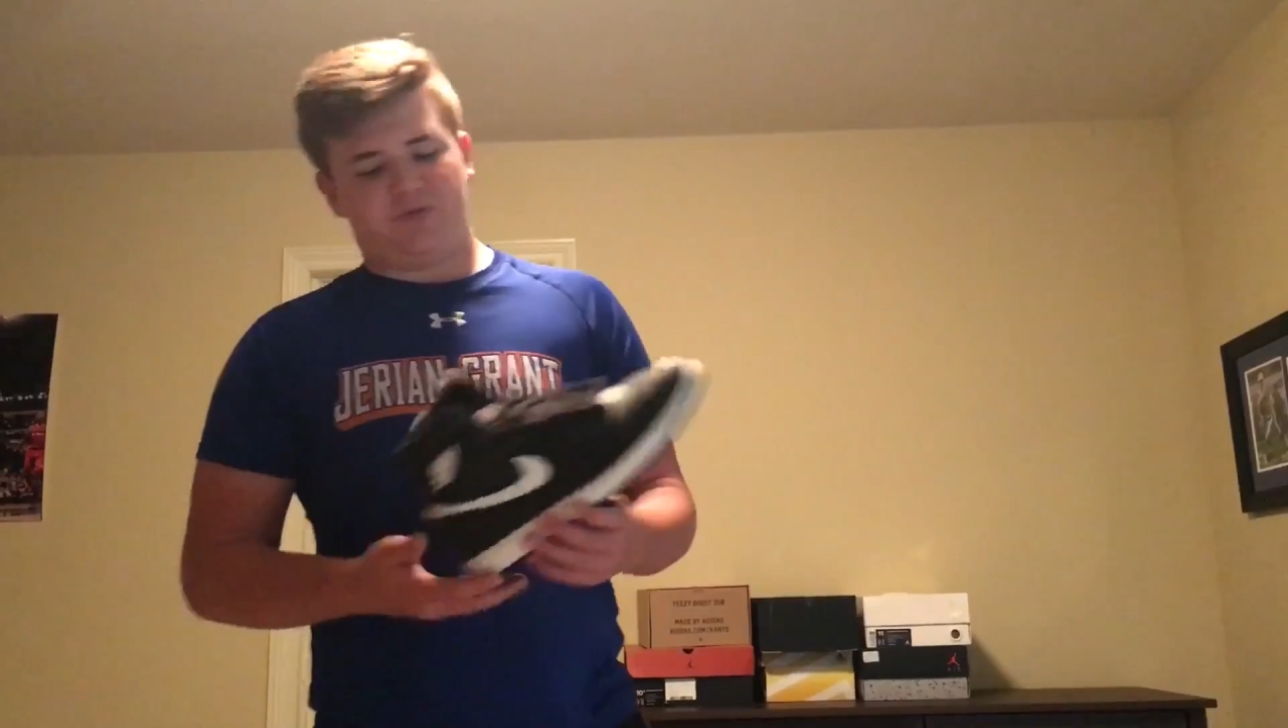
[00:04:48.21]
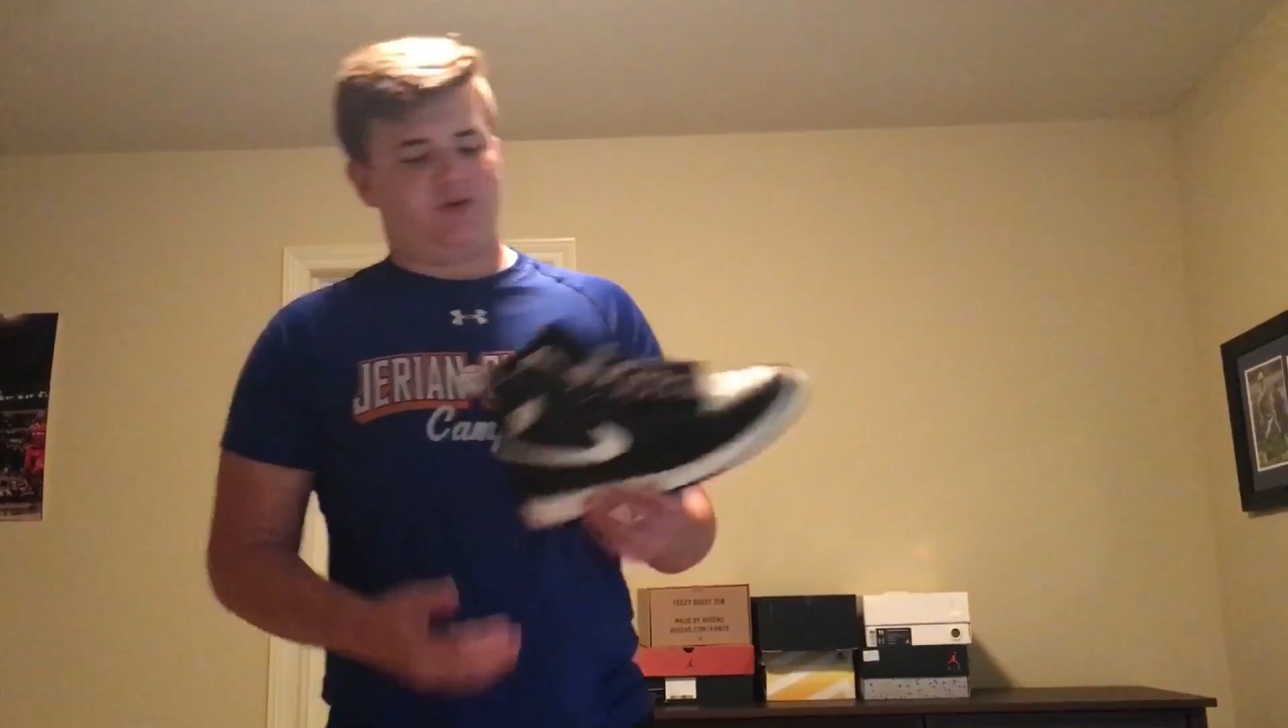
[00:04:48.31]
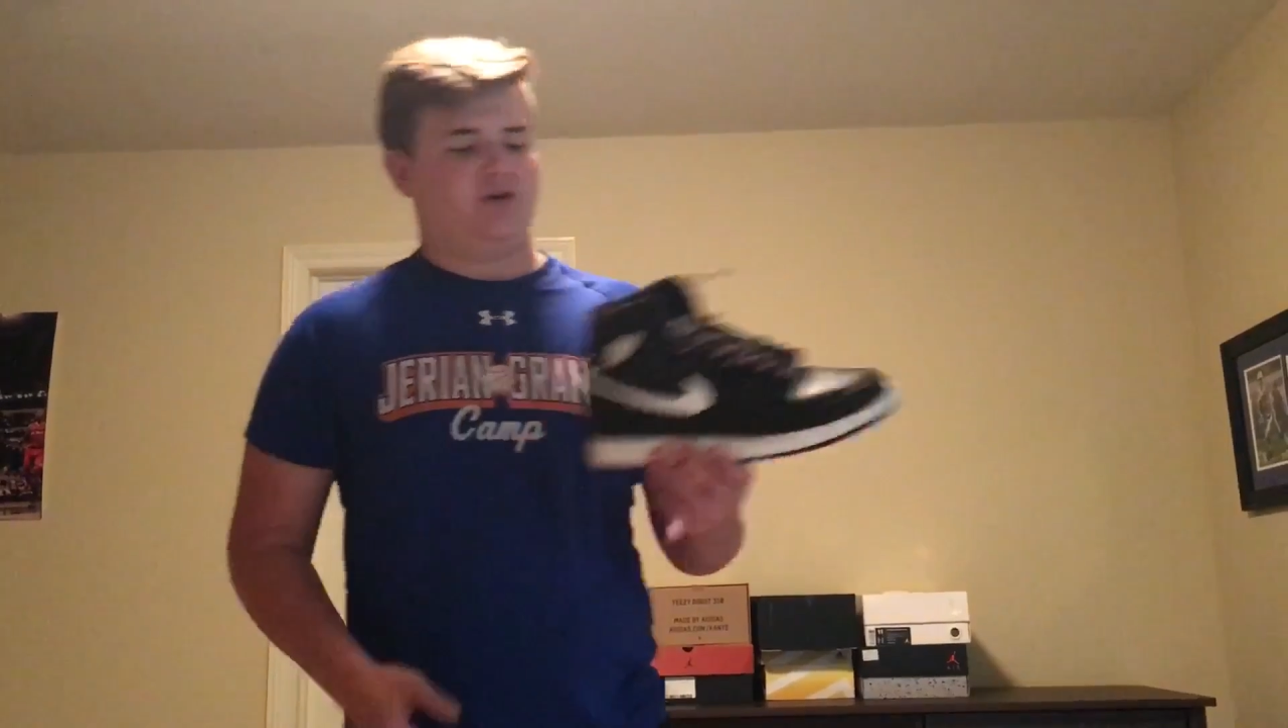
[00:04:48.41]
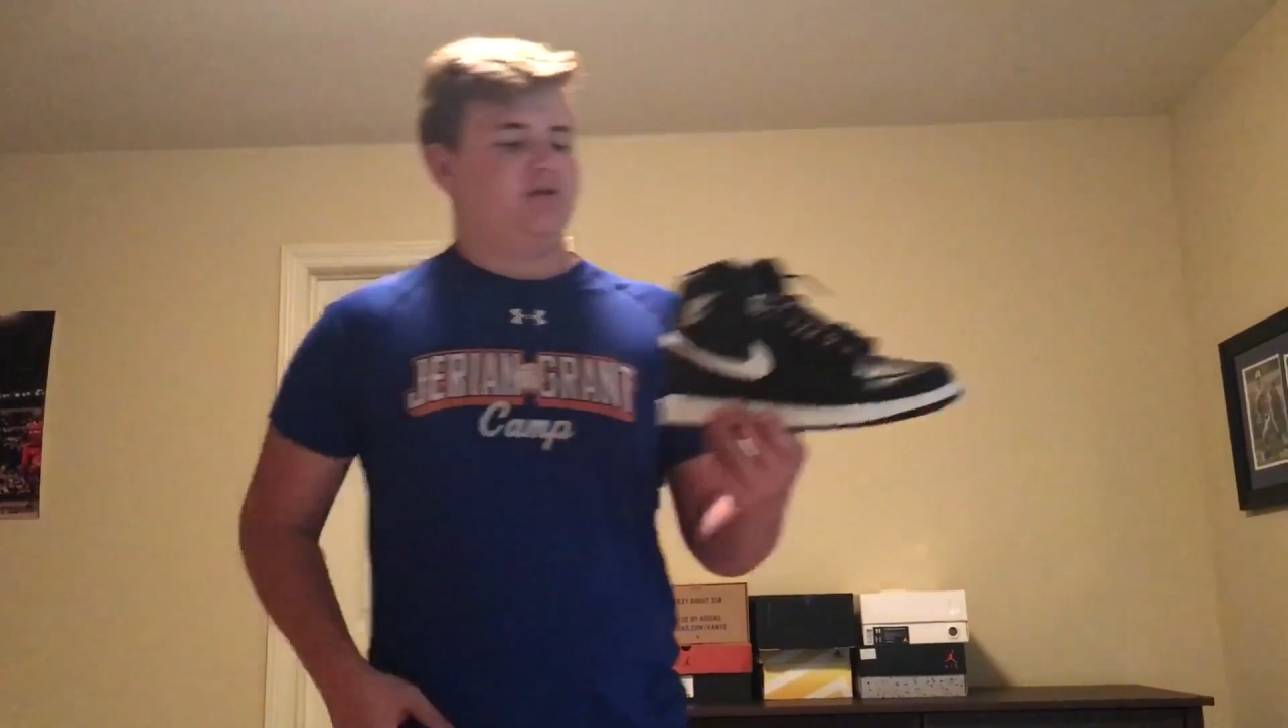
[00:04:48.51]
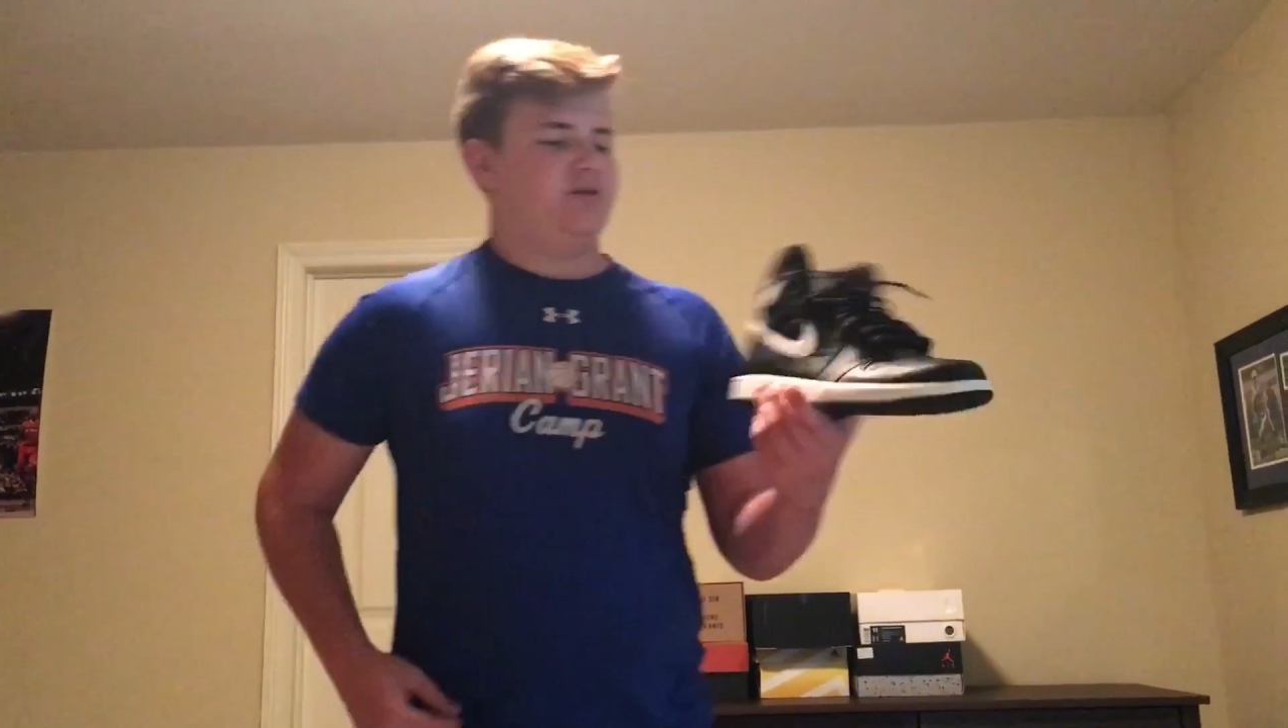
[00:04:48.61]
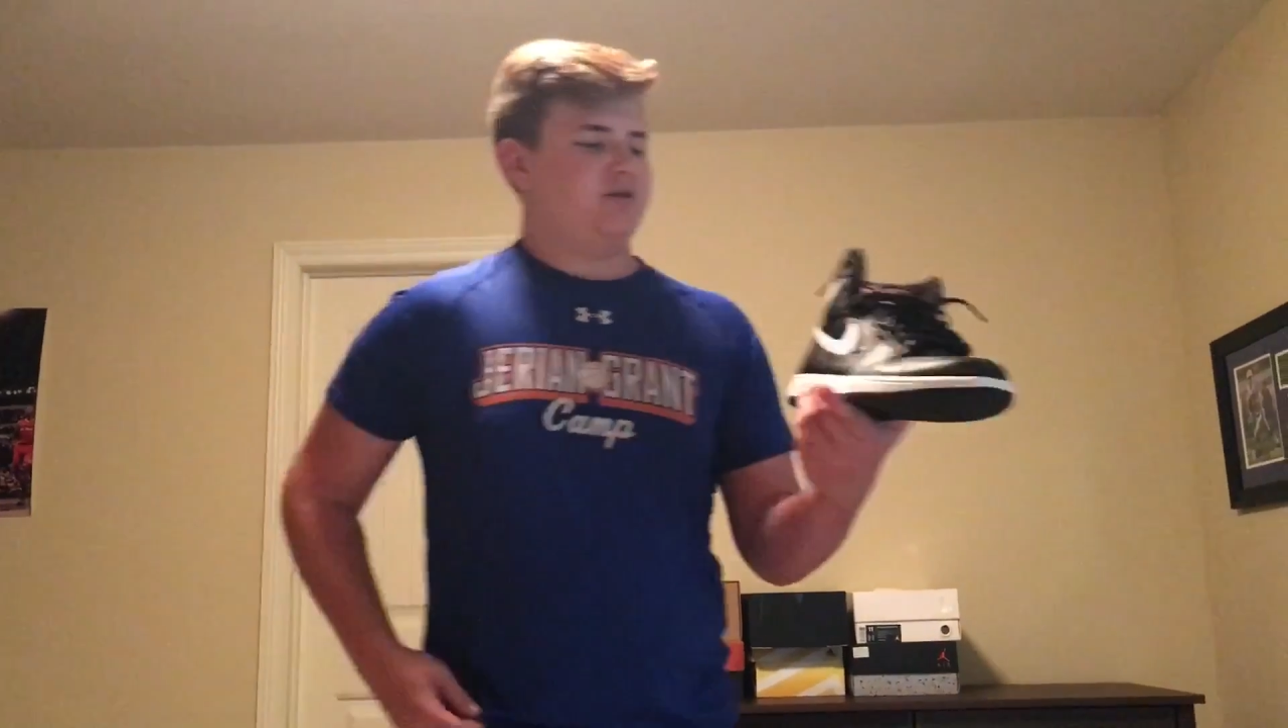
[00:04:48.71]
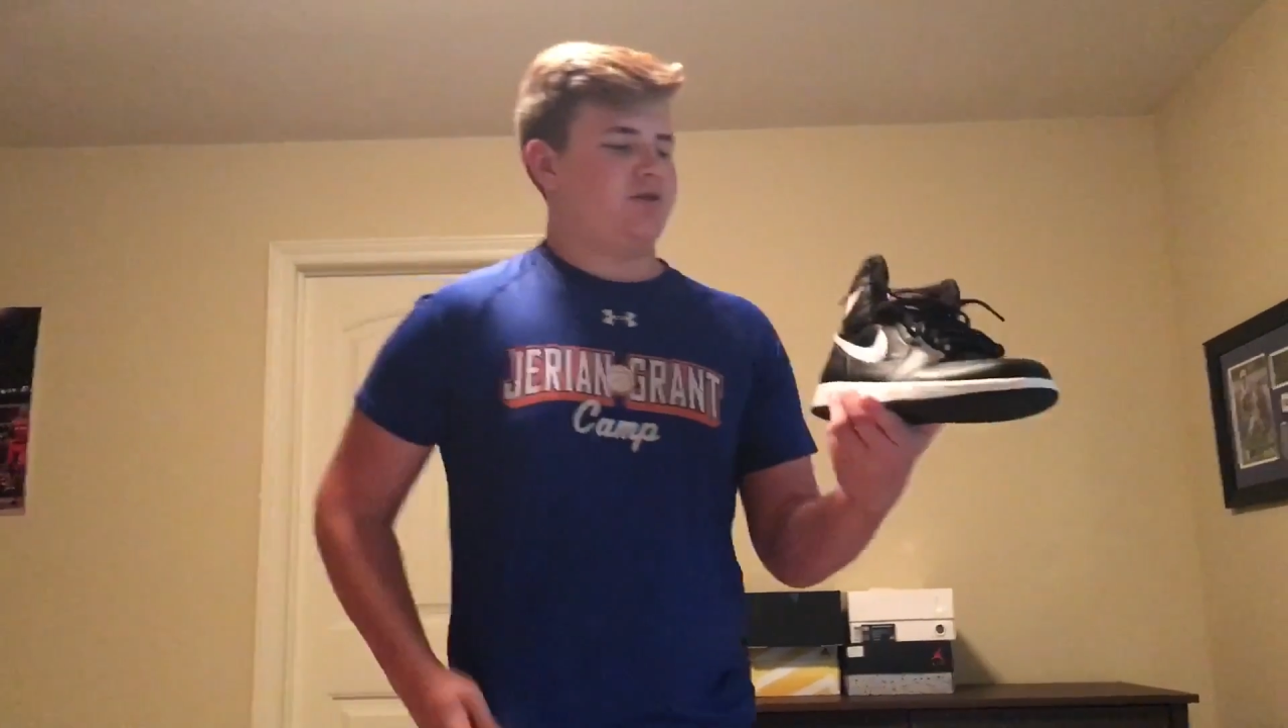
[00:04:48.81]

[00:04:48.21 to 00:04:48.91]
but these